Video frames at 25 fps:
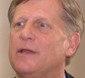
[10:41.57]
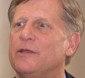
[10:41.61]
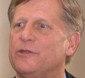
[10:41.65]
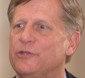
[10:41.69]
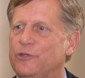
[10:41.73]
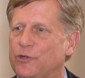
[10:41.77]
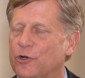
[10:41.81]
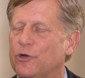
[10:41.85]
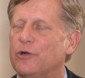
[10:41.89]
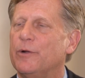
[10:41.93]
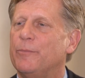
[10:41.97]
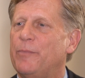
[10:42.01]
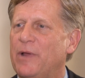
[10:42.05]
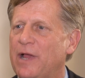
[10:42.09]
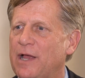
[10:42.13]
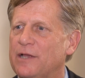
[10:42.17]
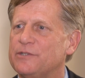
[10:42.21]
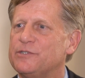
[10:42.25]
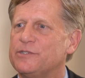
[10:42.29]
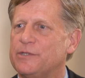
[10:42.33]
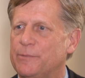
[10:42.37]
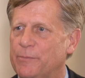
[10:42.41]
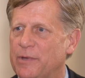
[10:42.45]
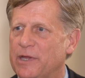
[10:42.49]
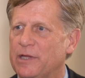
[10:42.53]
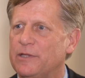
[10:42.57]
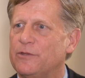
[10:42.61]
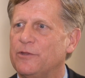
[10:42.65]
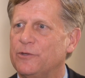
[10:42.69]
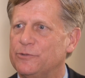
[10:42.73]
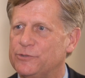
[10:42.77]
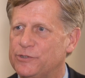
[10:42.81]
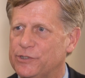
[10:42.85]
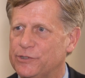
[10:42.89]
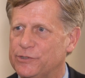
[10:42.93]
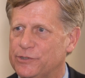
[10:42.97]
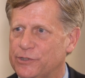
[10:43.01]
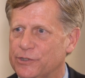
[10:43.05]
Europe has to make
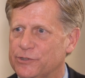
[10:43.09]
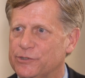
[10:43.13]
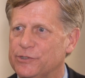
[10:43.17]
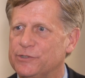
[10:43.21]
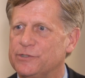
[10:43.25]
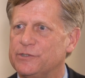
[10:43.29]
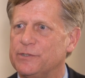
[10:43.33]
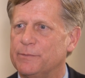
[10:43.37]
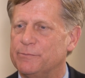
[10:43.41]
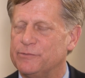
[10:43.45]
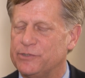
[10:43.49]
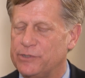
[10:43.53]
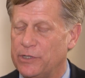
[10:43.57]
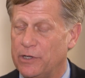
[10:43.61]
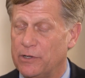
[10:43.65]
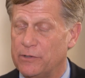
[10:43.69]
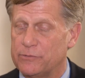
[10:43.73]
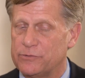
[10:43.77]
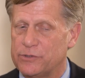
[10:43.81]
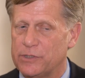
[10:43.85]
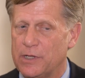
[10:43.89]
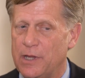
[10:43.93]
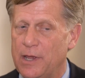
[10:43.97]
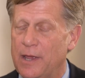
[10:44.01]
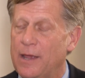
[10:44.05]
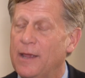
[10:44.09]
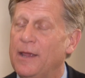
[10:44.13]
those decisions themselves.